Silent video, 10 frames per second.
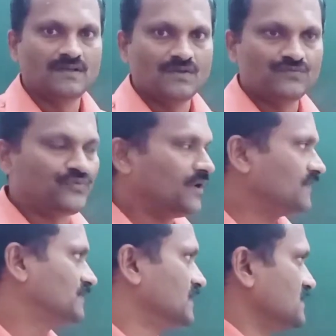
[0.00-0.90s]

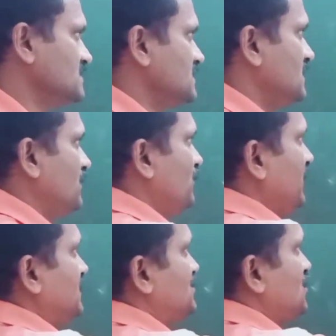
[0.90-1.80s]
For this,
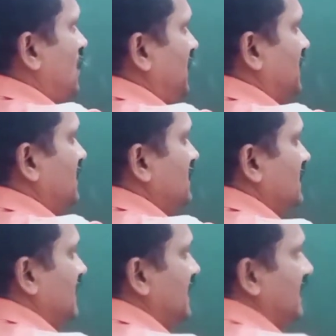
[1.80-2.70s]
we
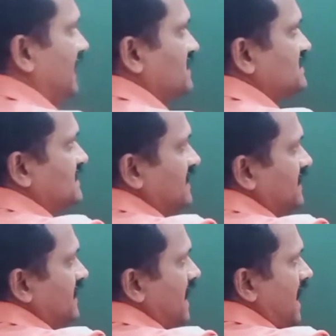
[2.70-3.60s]
join
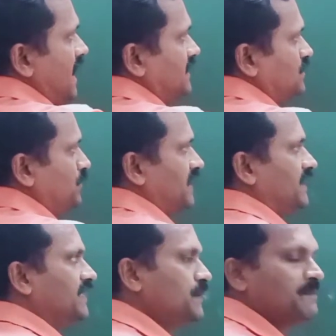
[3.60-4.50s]
AC and
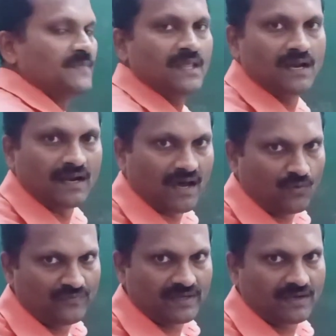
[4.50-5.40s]
BD.
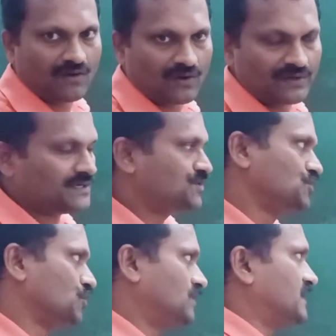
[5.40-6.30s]
Now we got
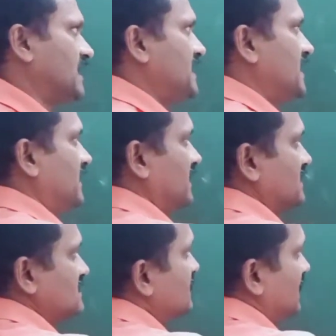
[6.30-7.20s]
two
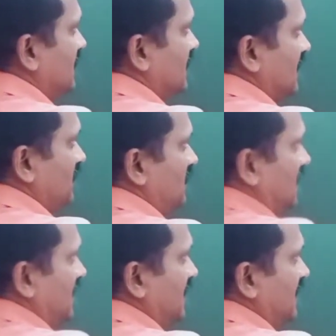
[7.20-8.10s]
triangles,
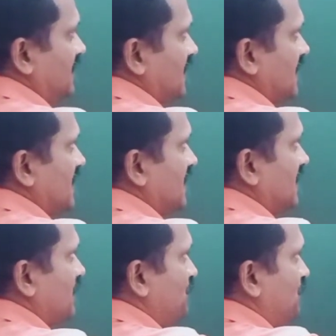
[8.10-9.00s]
namely
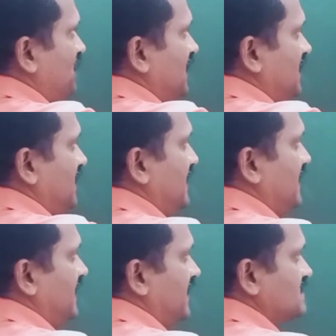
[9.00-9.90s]
triangle
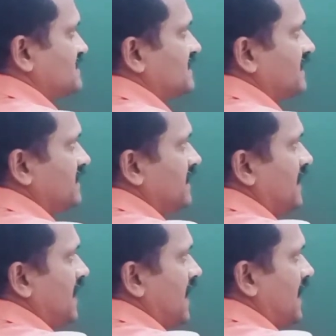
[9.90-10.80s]

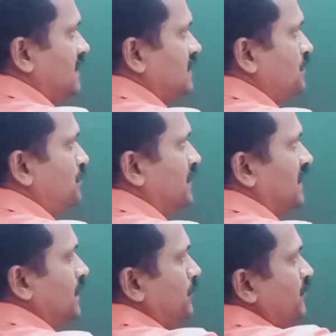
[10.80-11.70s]
PAC and
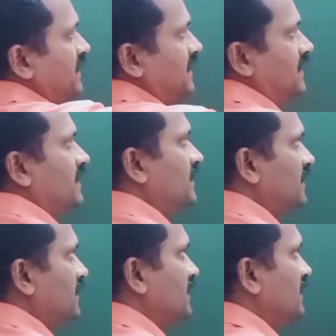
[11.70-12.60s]

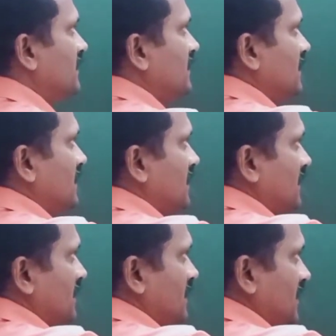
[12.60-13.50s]
PBD.
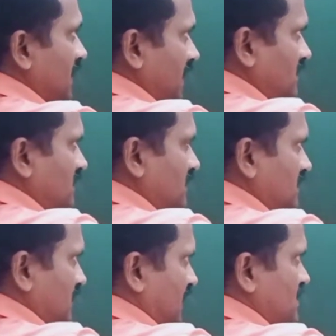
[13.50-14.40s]

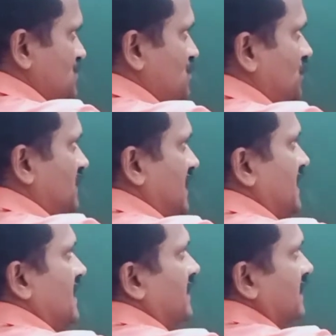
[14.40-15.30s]
In these two
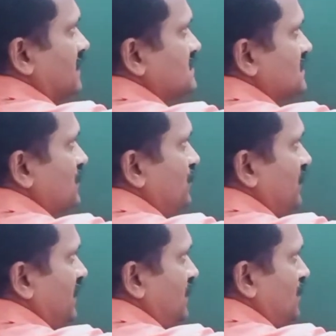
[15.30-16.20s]
triangles,
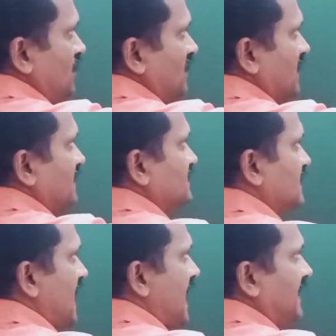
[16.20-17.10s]
we know
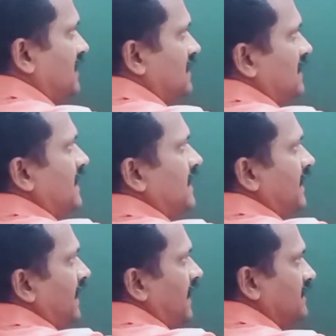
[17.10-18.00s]
that angle
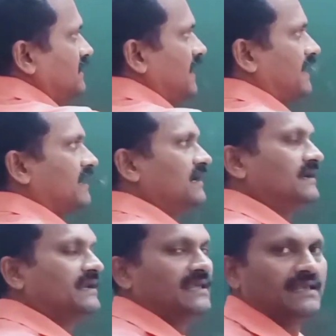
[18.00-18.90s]
A and
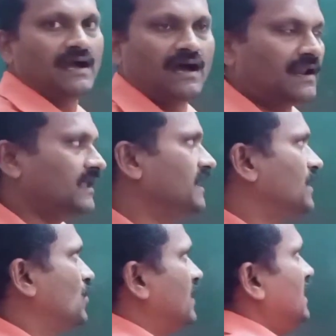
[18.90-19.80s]
angle D are
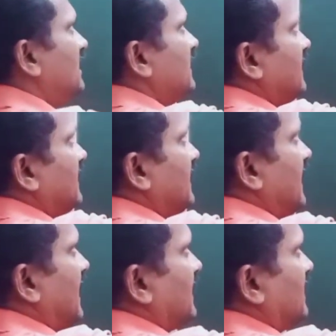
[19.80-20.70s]
equal.
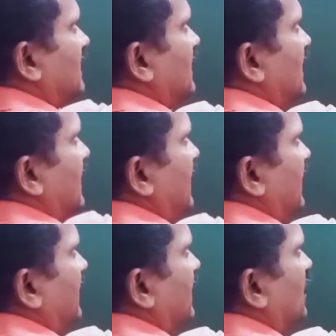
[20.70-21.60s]
Angle
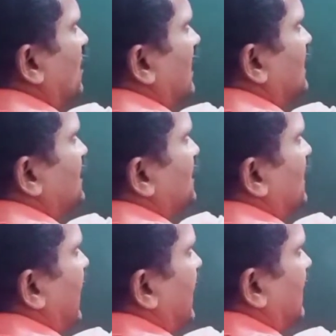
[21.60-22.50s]
A equal
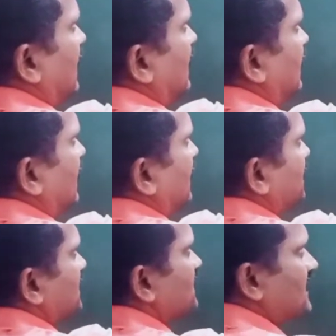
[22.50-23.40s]
to angle
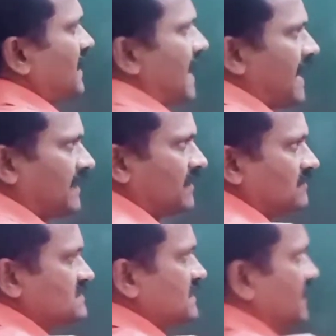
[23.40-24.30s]
D,
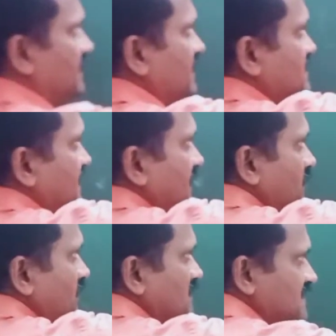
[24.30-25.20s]
angles in the
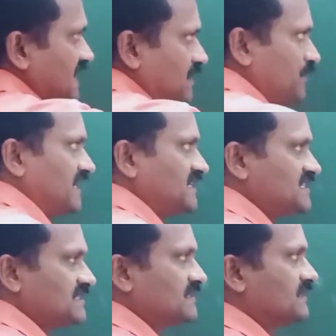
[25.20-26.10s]
same
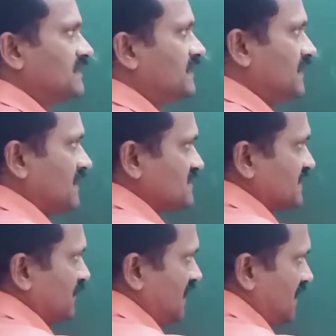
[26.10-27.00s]
segment.
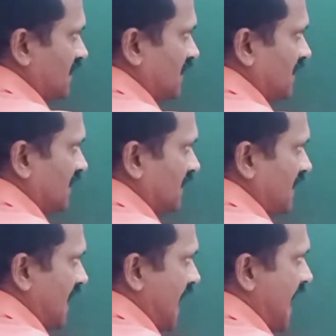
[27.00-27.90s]

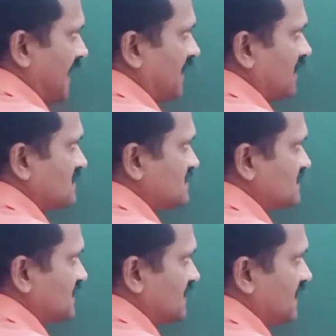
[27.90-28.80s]
Similarly, angle
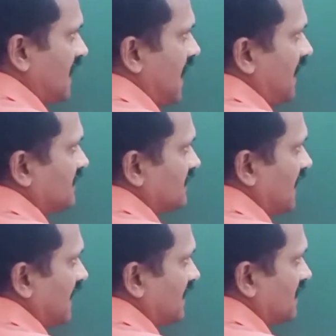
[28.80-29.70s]
C and
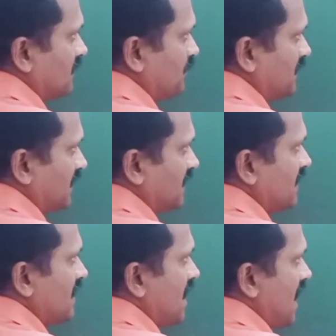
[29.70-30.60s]
angle
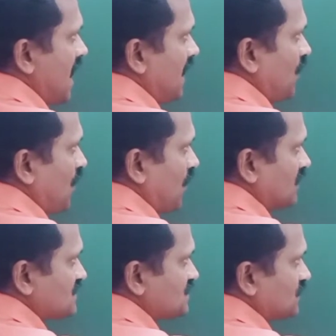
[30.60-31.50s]
B are
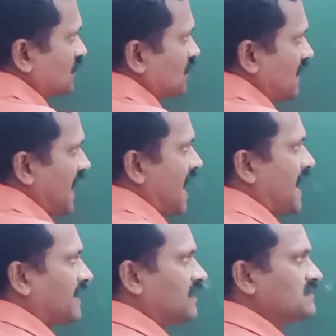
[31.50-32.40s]
also
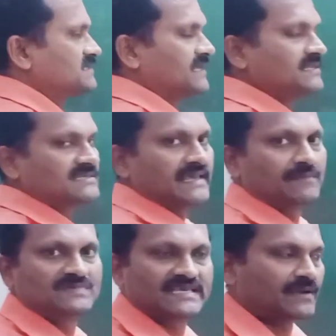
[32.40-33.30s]
angles in
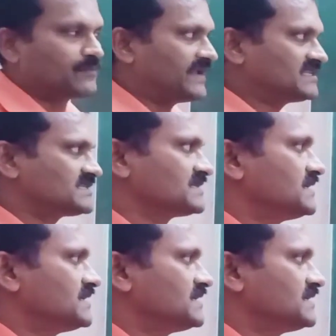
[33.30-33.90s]
same segments.